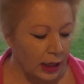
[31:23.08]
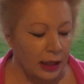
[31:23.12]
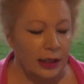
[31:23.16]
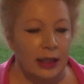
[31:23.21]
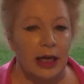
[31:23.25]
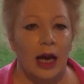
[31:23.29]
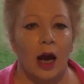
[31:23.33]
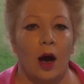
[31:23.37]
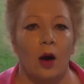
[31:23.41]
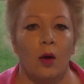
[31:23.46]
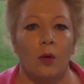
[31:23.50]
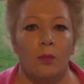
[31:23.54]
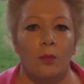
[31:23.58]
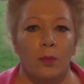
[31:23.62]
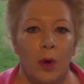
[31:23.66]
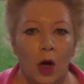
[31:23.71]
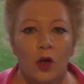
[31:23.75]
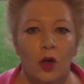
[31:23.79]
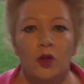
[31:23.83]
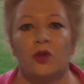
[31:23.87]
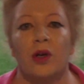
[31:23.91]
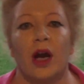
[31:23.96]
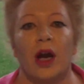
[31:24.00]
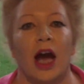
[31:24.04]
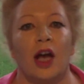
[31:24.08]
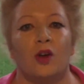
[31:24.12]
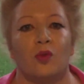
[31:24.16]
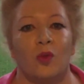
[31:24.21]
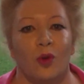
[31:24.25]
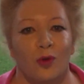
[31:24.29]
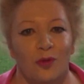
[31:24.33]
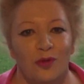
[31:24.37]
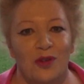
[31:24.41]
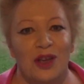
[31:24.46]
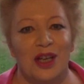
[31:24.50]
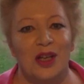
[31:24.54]
Now, Baudrillard
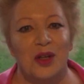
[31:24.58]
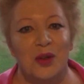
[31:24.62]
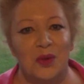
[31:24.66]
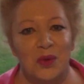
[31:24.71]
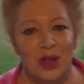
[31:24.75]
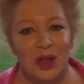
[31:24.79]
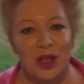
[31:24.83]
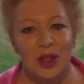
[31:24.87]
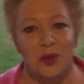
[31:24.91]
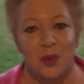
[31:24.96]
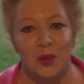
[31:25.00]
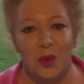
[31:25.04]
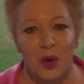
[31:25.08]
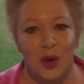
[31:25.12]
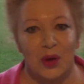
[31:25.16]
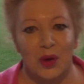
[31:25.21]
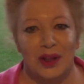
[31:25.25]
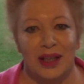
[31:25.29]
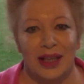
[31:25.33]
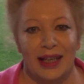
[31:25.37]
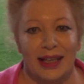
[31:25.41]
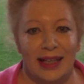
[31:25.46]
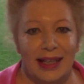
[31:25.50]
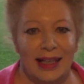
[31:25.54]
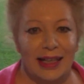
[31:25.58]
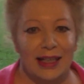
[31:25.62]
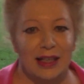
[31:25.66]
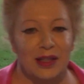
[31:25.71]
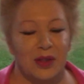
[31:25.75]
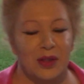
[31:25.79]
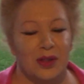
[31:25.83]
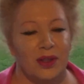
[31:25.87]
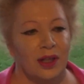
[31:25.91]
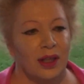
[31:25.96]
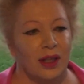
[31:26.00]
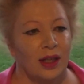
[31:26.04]
revealed this work in
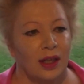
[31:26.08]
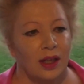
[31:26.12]
his